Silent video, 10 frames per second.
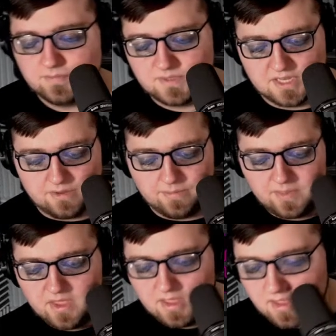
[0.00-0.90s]
So
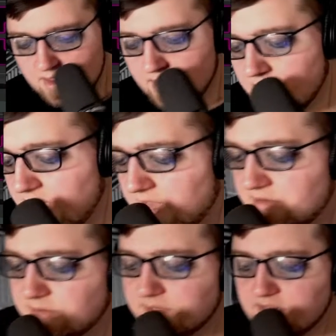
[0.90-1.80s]
in
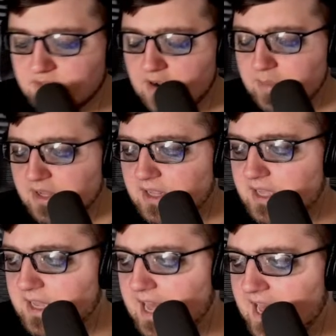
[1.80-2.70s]
terms of the treble,
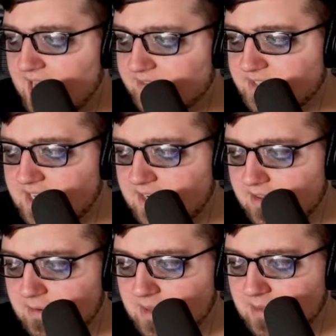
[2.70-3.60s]
I have seen
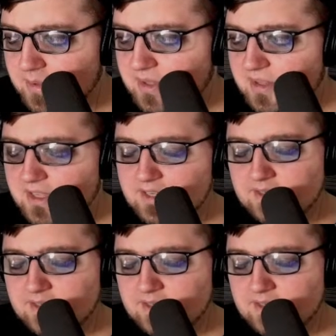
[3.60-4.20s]
other people,